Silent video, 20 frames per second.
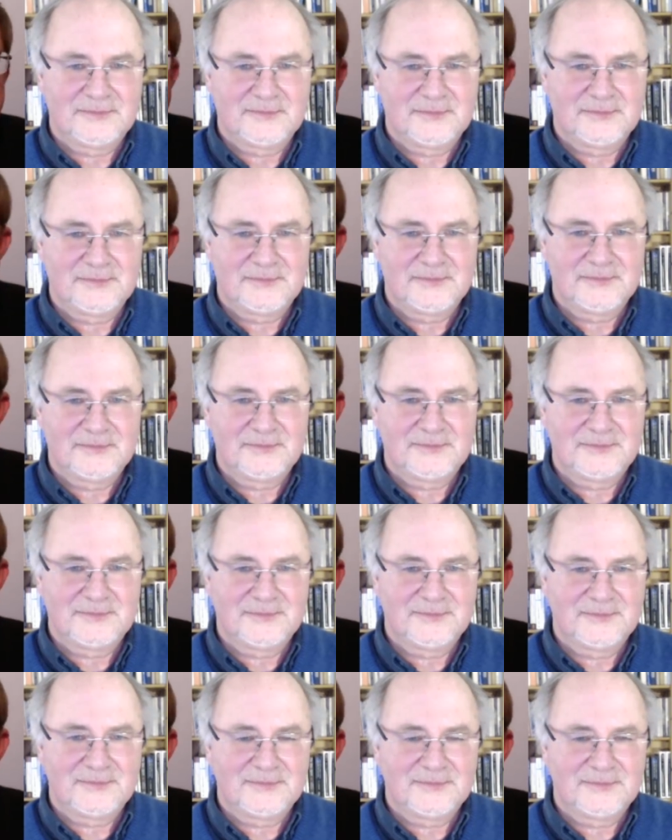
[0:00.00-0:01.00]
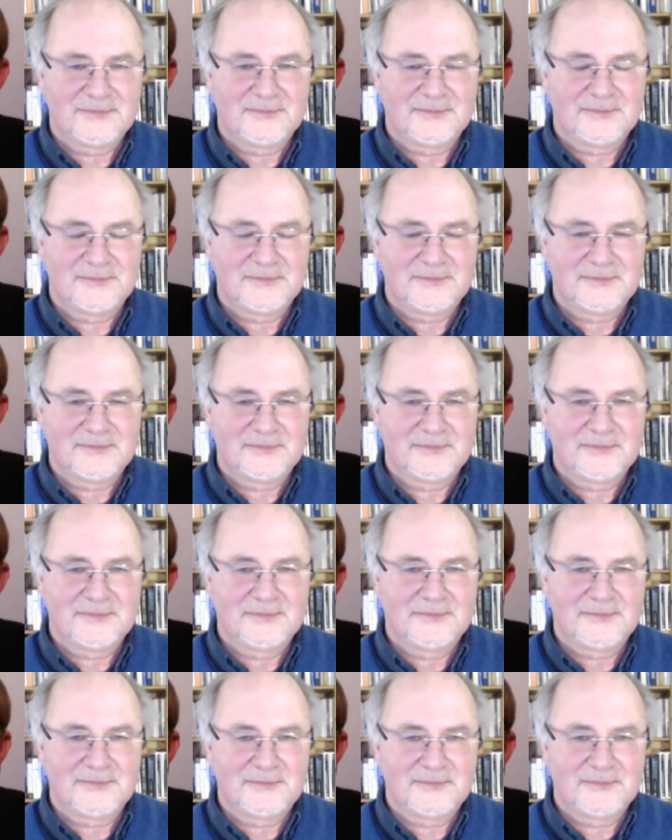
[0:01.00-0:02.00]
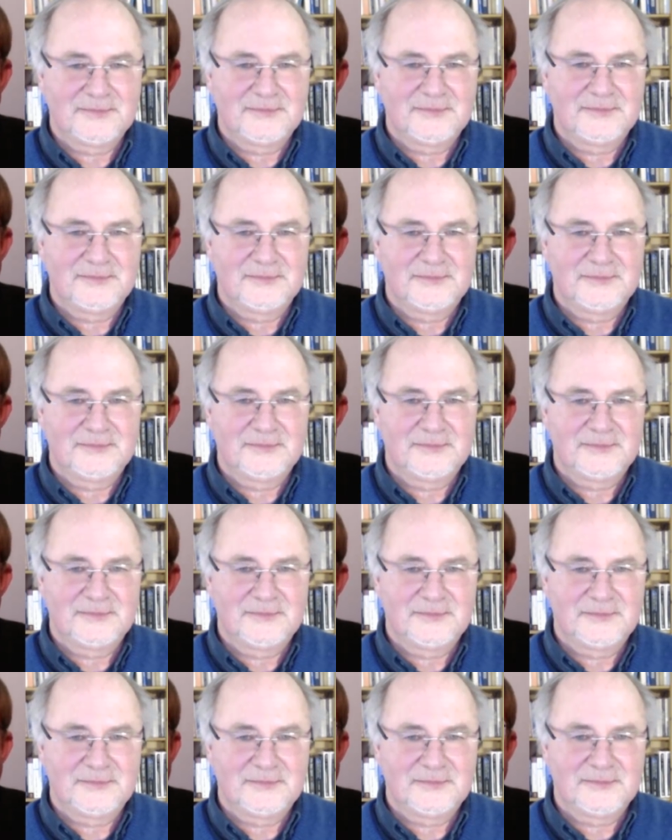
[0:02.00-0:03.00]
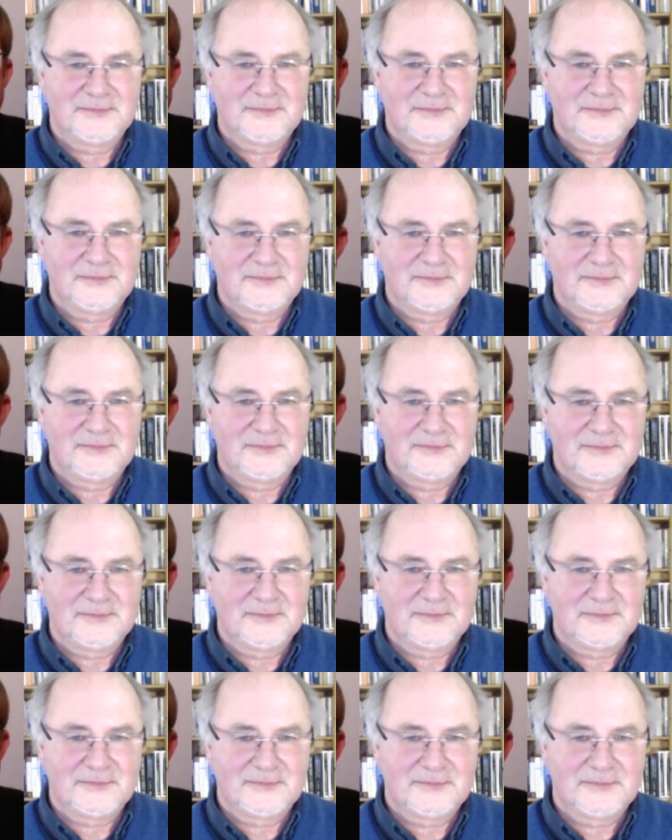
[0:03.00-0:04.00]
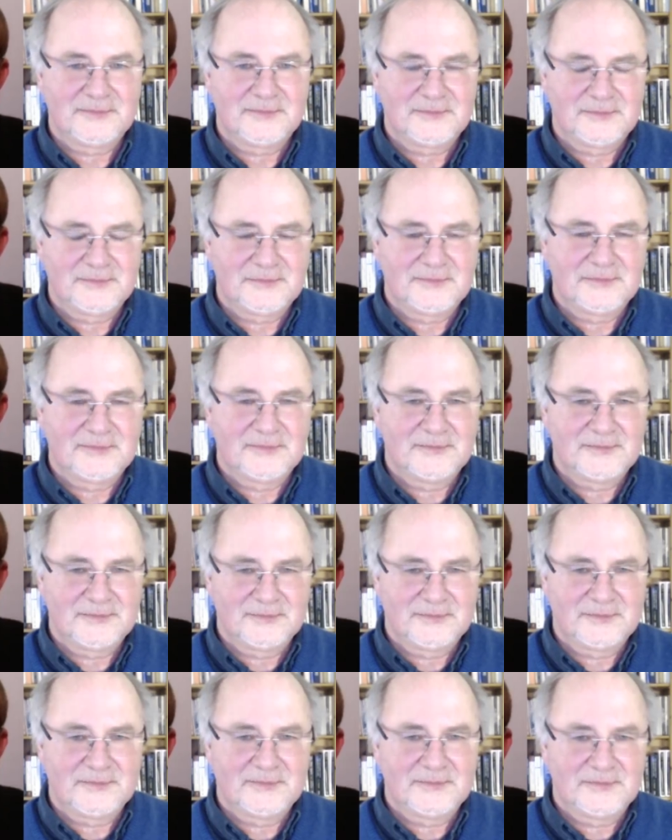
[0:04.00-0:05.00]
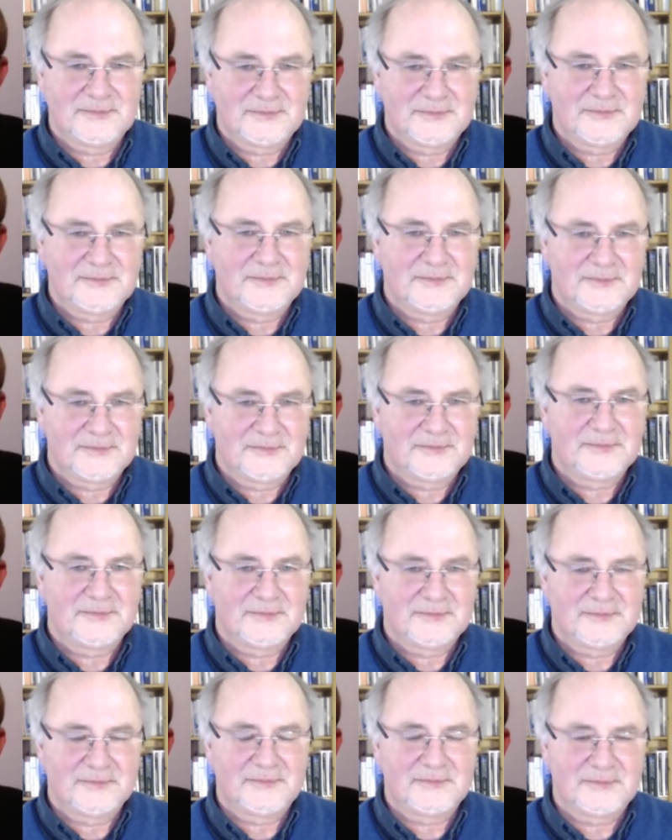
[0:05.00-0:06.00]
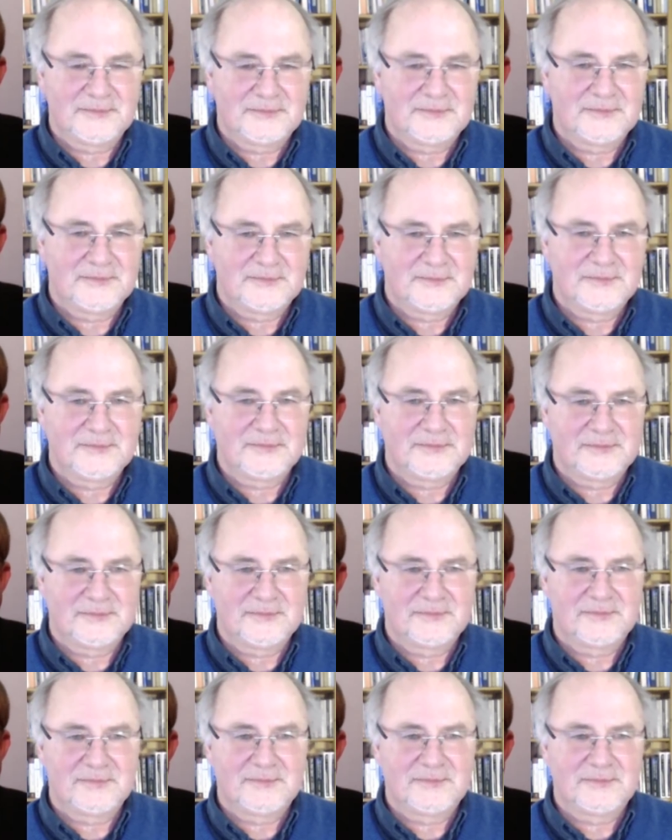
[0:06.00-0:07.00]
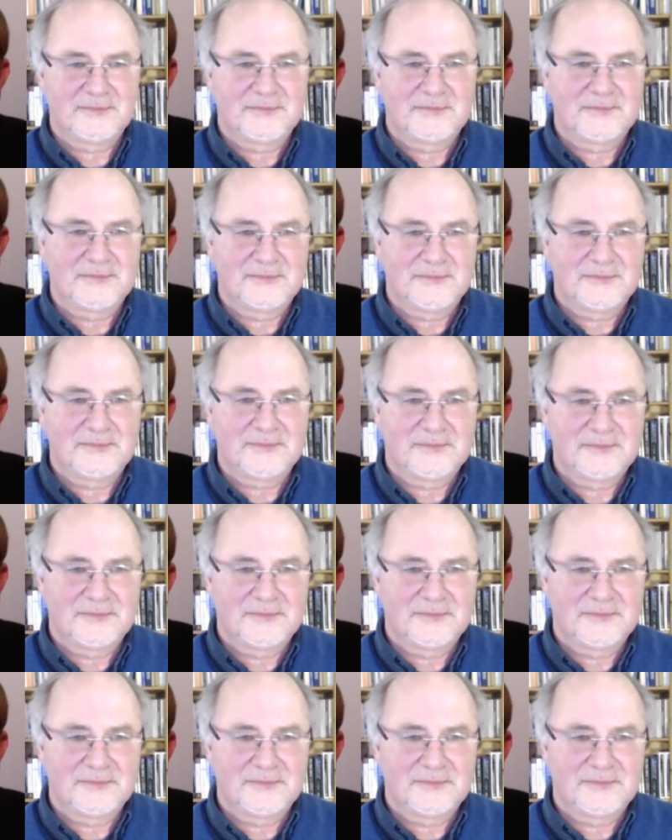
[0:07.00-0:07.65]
(not speaking)